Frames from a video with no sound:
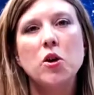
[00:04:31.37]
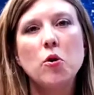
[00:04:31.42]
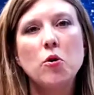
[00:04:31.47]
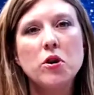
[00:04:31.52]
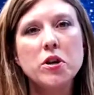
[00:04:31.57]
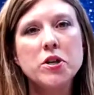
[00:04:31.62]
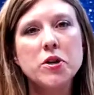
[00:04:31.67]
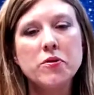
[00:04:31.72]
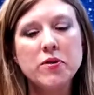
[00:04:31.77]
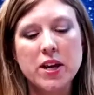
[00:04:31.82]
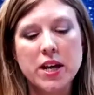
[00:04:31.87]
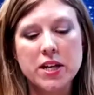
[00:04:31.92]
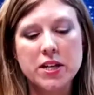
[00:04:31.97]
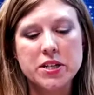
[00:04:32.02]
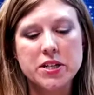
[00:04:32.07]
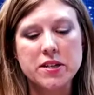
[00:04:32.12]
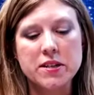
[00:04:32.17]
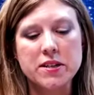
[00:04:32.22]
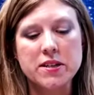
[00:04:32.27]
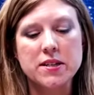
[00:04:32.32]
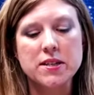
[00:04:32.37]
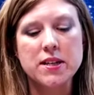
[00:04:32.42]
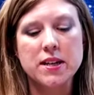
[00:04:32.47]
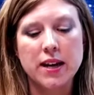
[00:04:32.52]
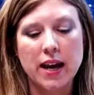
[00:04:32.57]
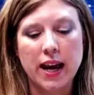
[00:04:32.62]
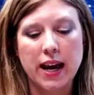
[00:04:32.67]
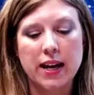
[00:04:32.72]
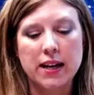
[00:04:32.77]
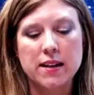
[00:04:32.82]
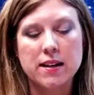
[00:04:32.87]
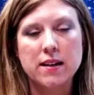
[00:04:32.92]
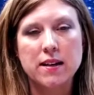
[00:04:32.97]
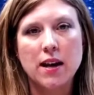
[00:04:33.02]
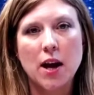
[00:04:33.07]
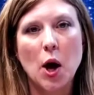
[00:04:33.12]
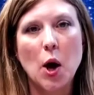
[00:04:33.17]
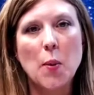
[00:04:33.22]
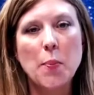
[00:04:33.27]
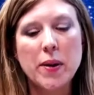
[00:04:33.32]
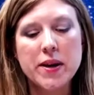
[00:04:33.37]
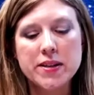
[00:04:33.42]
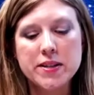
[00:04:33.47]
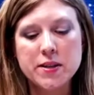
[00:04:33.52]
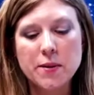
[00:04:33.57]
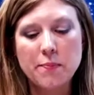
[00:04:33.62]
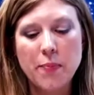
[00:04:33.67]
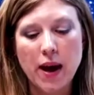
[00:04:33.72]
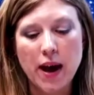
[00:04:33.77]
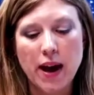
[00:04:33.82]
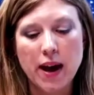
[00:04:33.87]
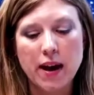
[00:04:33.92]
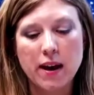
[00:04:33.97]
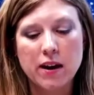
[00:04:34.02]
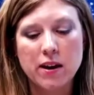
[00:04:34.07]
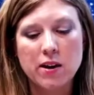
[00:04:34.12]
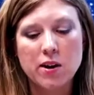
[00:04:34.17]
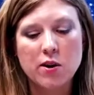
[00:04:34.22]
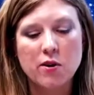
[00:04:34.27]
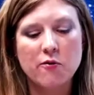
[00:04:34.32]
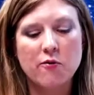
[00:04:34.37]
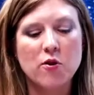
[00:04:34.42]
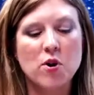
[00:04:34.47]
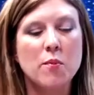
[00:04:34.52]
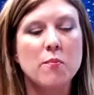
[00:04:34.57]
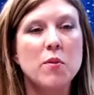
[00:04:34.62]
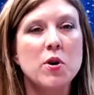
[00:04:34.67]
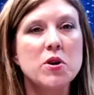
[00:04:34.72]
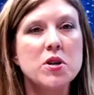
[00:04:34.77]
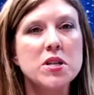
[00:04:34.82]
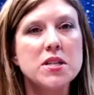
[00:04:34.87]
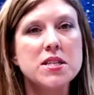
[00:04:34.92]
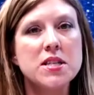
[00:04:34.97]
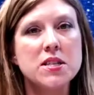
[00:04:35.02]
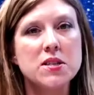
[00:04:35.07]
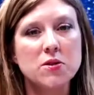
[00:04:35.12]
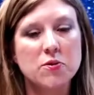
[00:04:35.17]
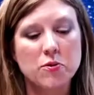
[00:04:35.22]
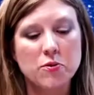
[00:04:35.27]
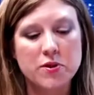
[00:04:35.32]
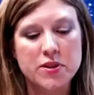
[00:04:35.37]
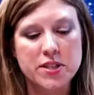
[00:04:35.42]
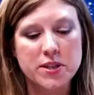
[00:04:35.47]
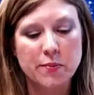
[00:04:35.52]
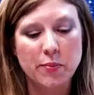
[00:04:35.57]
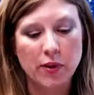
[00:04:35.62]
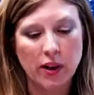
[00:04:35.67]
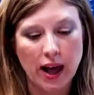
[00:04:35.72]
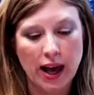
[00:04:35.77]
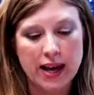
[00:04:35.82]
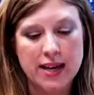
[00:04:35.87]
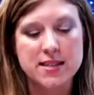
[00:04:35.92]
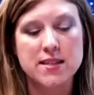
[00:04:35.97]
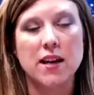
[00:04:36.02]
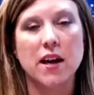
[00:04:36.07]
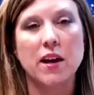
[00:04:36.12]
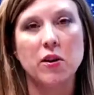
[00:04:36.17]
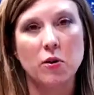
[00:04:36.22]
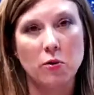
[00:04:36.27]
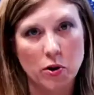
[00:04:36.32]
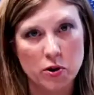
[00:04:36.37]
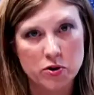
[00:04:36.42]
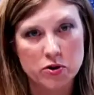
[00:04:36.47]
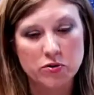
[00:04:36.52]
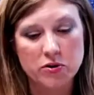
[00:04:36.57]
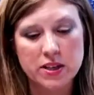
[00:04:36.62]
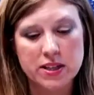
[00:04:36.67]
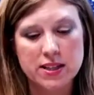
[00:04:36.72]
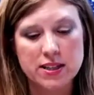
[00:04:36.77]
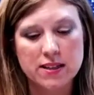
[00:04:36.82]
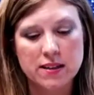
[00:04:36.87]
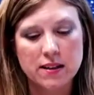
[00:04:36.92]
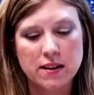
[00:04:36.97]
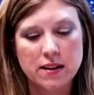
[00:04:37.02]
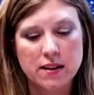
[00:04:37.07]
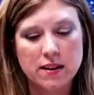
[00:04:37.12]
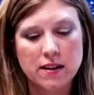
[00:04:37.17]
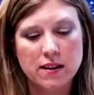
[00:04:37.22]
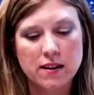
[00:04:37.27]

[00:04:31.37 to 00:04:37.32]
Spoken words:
Your donations tonight help us to pay for emergency school supplies and groceries.